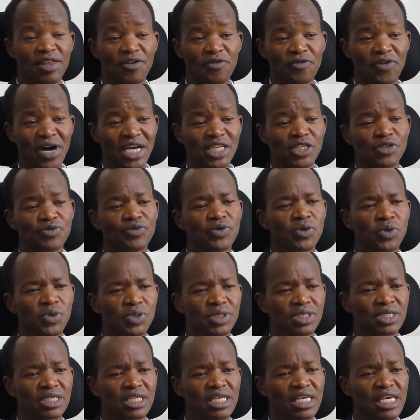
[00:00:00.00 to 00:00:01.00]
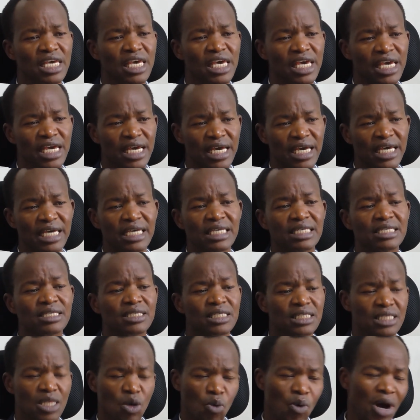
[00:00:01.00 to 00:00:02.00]
The first force
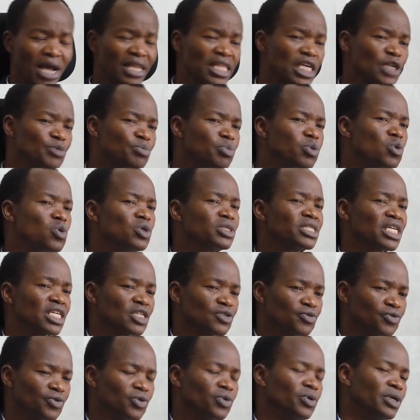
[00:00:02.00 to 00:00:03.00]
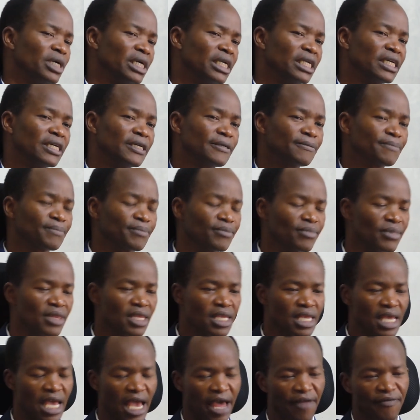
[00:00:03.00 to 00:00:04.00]
is the one that pulls us forward,
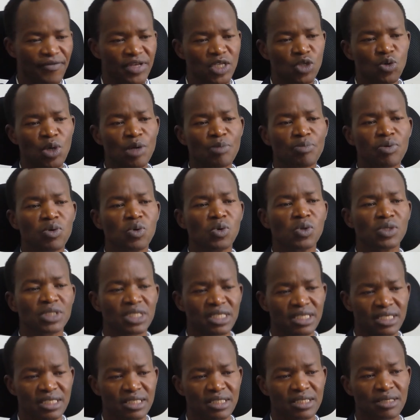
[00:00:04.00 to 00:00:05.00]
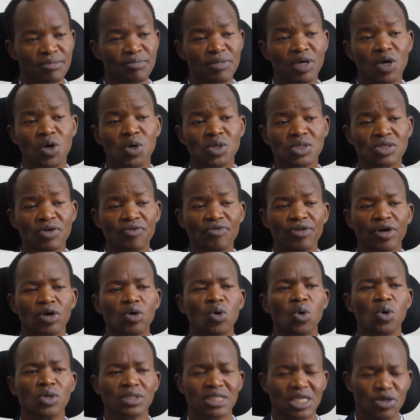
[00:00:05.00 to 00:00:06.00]
and this one pulls us because of
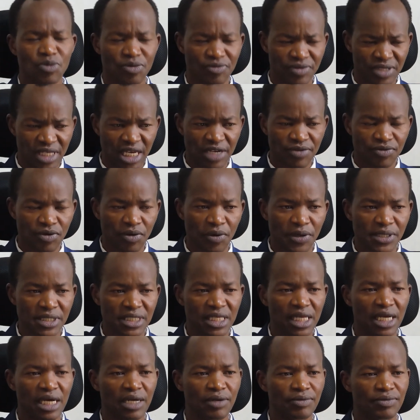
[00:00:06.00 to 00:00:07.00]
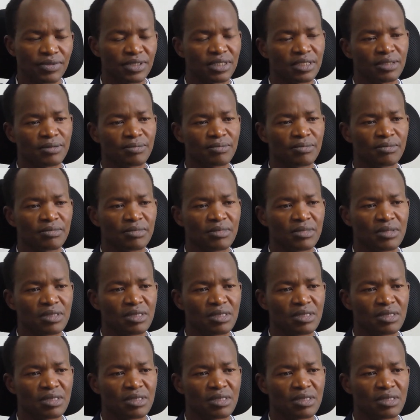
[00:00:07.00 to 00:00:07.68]
the goals that we've set for ourselves.